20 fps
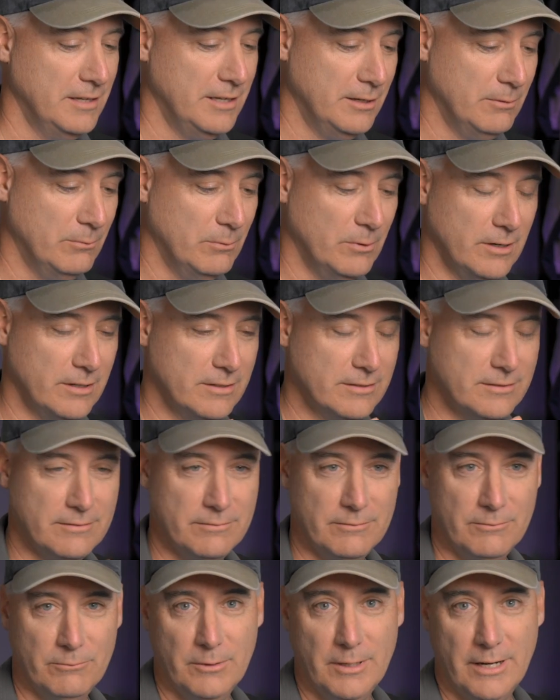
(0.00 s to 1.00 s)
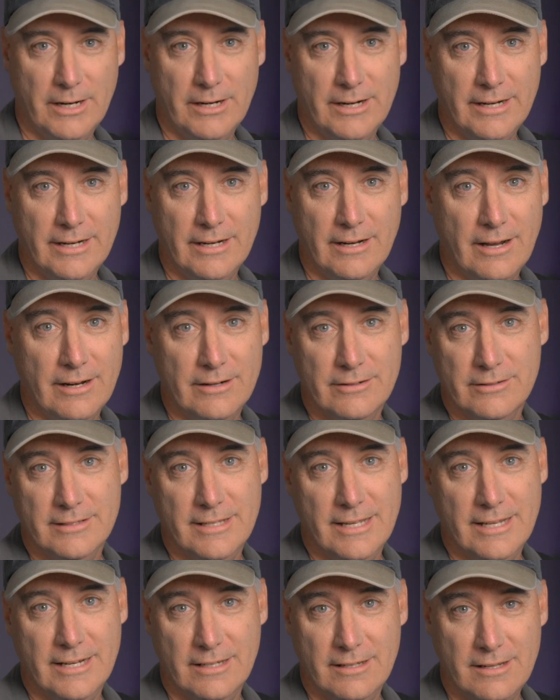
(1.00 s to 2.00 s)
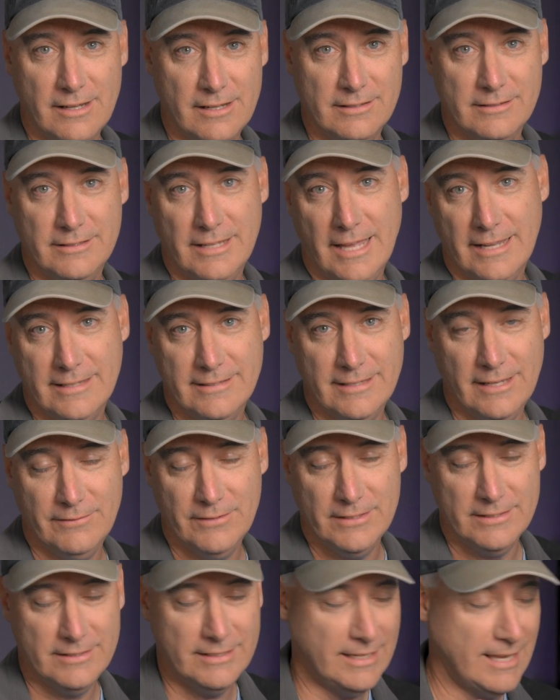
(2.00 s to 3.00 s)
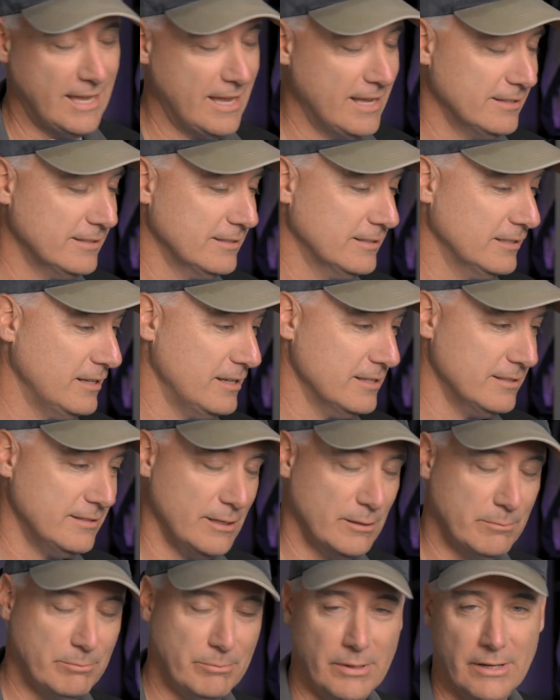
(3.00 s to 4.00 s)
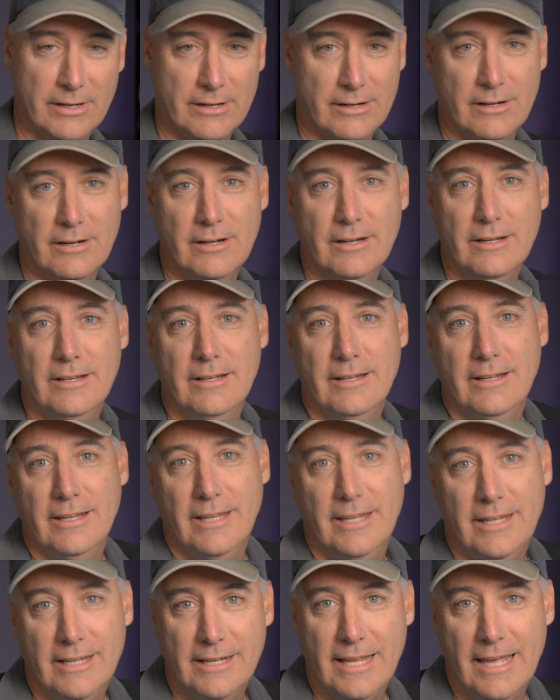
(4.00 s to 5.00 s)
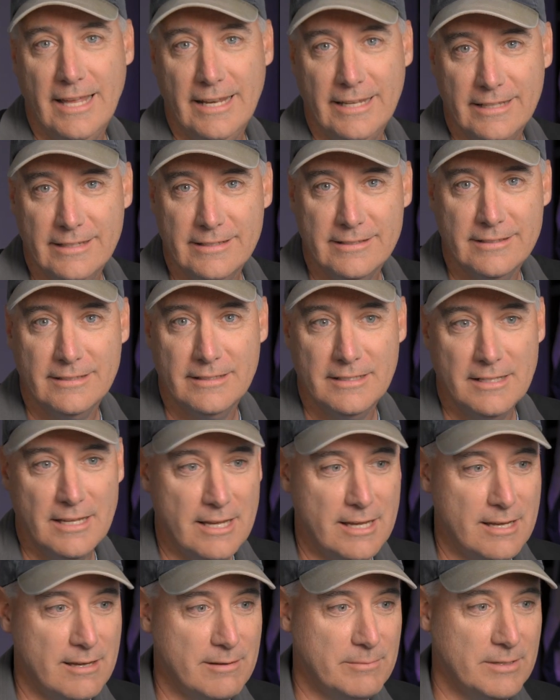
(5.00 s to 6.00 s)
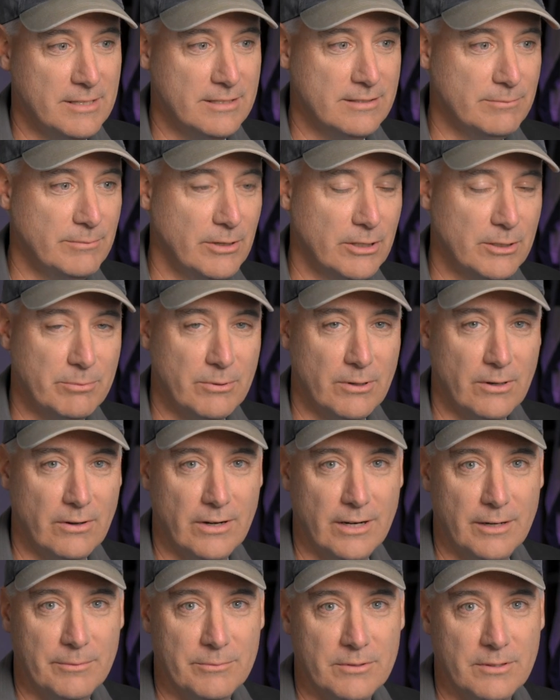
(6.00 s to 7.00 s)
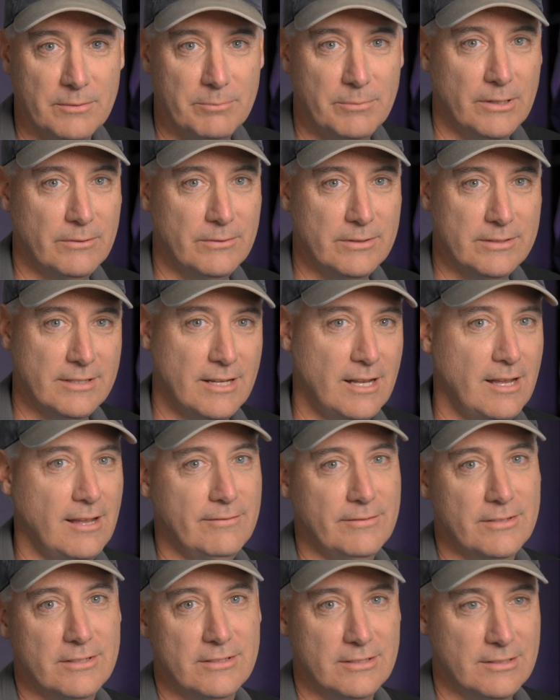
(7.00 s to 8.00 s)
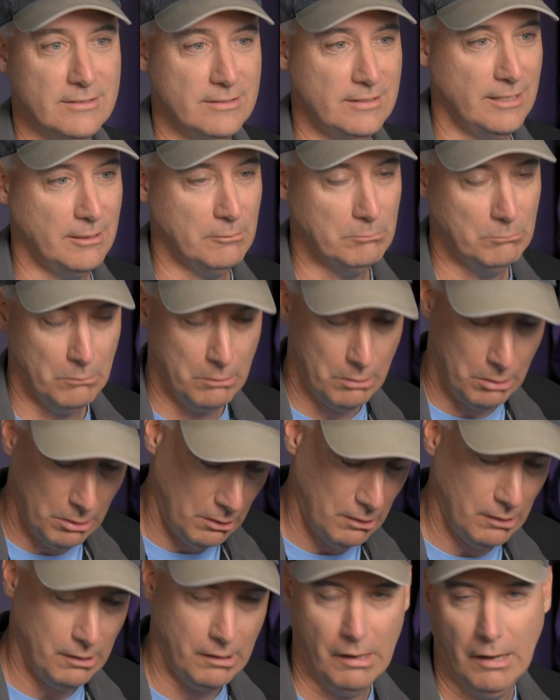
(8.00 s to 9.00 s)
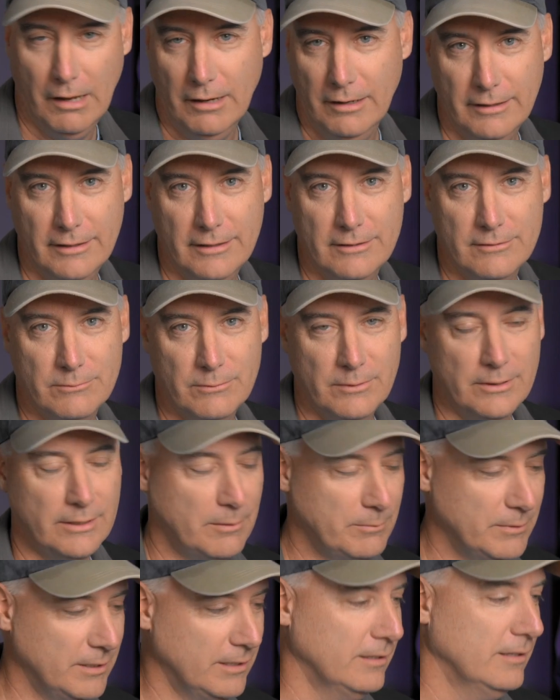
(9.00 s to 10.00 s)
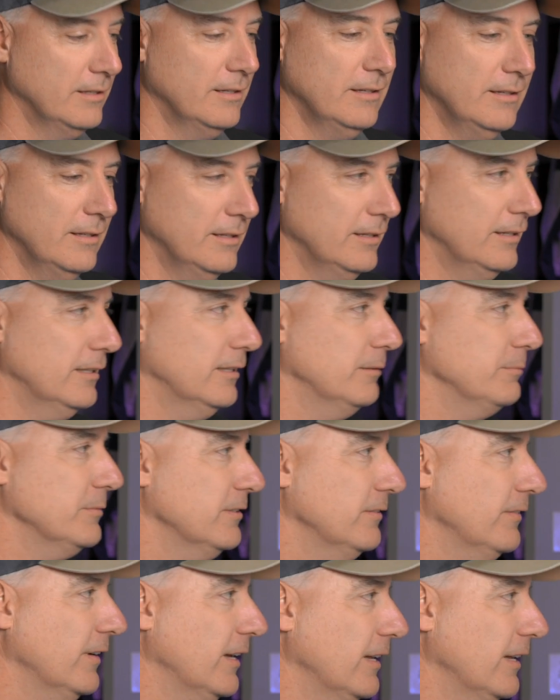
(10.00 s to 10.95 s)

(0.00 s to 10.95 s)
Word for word: And it works, when I understand it, cut, XAVC S cuts like butter in Edius um, and some other programs. But Resolve, it's just like, bleh. It's, let me, let me see